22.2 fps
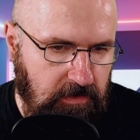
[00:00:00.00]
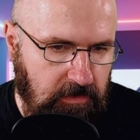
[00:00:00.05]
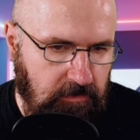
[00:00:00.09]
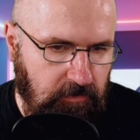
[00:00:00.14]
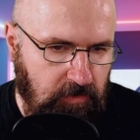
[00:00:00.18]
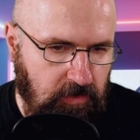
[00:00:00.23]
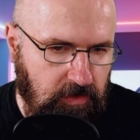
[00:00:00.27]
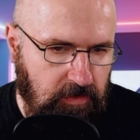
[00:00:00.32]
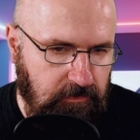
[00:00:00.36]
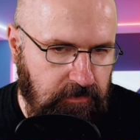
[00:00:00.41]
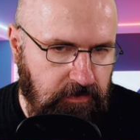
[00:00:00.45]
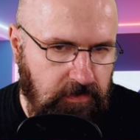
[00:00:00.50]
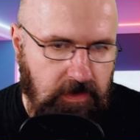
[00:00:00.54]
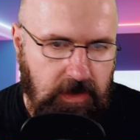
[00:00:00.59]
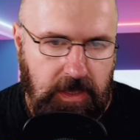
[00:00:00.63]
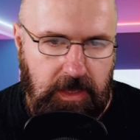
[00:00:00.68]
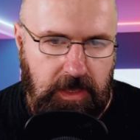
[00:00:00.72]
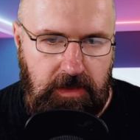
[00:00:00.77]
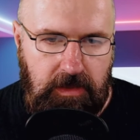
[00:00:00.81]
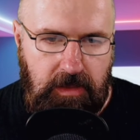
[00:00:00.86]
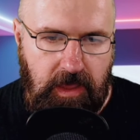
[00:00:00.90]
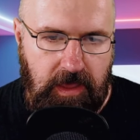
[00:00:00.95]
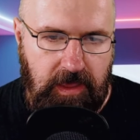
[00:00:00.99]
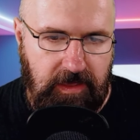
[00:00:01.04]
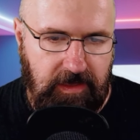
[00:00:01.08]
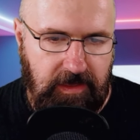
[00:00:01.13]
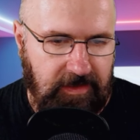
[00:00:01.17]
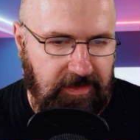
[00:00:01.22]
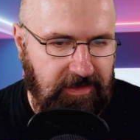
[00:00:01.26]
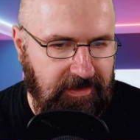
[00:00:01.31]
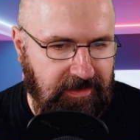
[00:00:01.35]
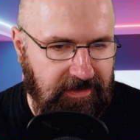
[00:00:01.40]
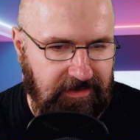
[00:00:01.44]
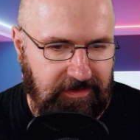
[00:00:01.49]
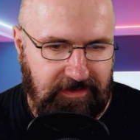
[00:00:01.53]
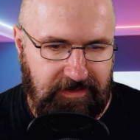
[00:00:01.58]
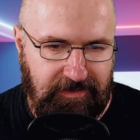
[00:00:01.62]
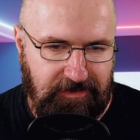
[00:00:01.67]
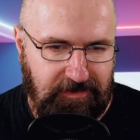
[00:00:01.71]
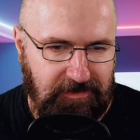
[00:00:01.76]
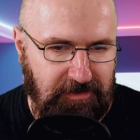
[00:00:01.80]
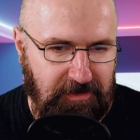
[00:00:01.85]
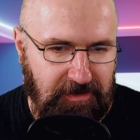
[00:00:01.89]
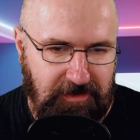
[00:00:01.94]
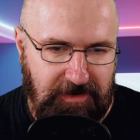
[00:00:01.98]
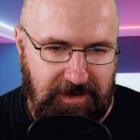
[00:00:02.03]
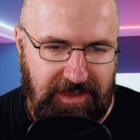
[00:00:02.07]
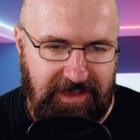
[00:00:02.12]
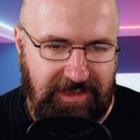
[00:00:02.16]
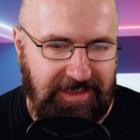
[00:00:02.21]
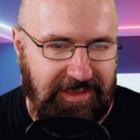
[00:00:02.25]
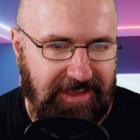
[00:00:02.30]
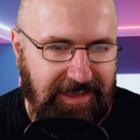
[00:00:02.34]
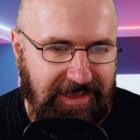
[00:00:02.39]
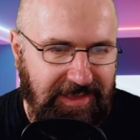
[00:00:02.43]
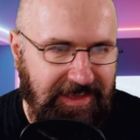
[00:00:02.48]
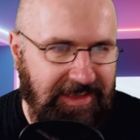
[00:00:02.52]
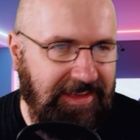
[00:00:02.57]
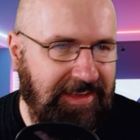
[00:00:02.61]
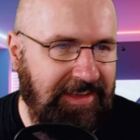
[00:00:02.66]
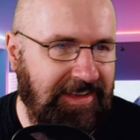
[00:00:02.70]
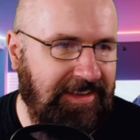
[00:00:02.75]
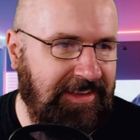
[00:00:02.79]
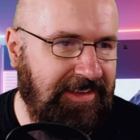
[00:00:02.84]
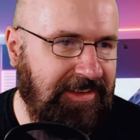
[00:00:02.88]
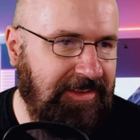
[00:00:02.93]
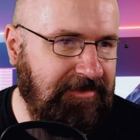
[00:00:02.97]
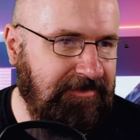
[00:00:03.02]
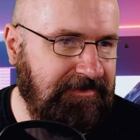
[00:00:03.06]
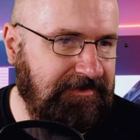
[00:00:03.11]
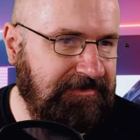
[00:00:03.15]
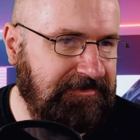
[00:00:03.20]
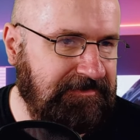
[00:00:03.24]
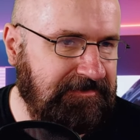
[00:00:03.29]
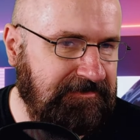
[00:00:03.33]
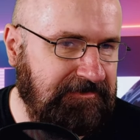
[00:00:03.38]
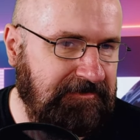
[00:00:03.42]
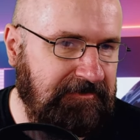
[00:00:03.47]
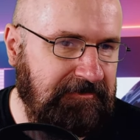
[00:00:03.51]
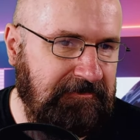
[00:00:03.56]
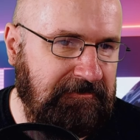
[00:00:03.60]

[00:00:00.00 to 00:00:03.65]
Um, ComfyUI. Sorry. Um,